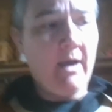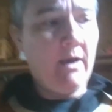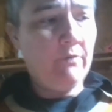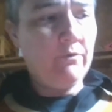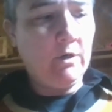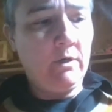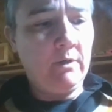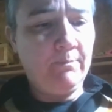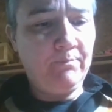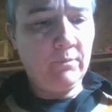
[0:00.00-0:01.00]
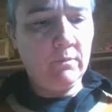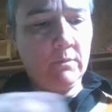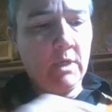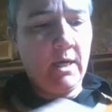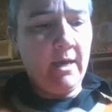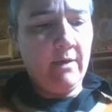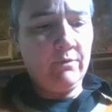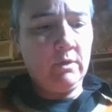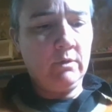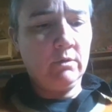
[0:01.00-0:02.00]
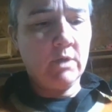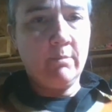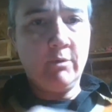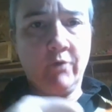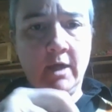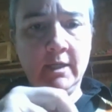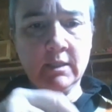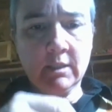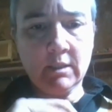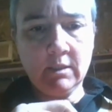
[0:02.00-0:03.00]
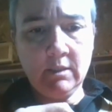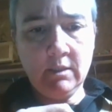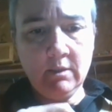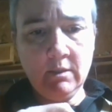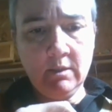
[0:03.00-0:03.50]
I have a little cup of rice here.